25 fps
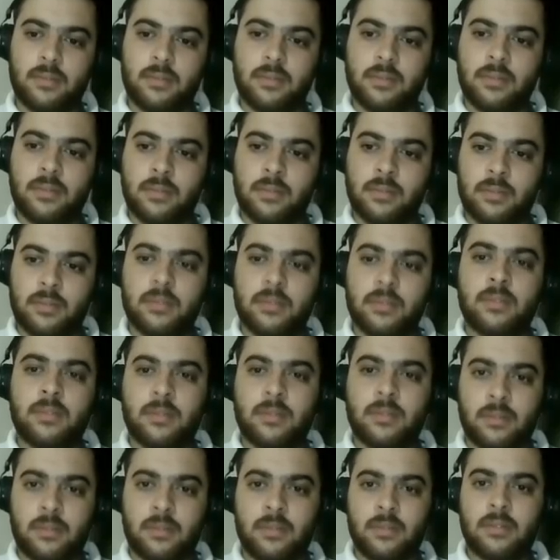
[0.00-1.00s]

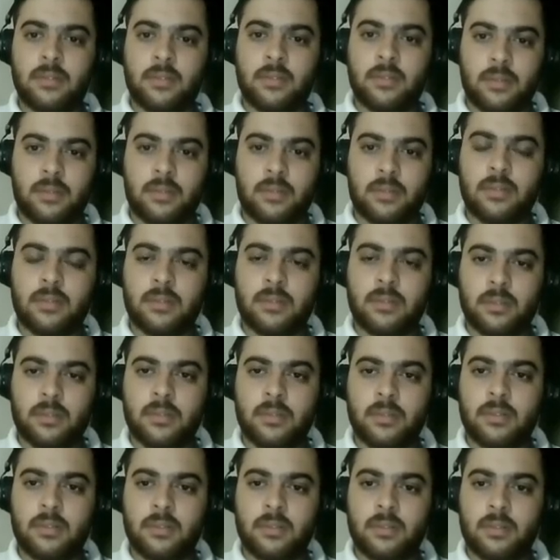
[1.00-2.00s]

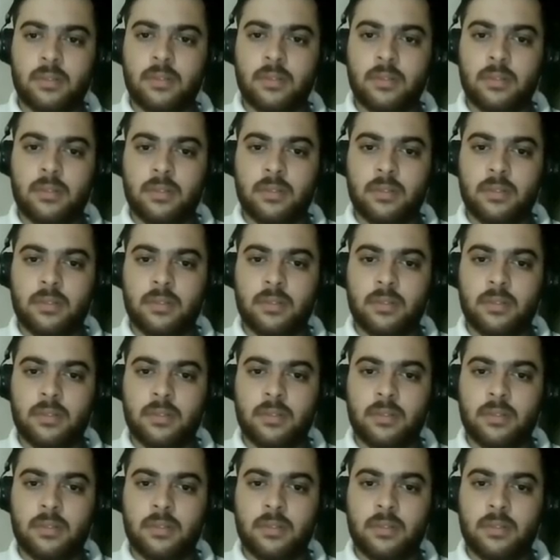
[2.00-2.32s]
No words are spoken by the person on screen.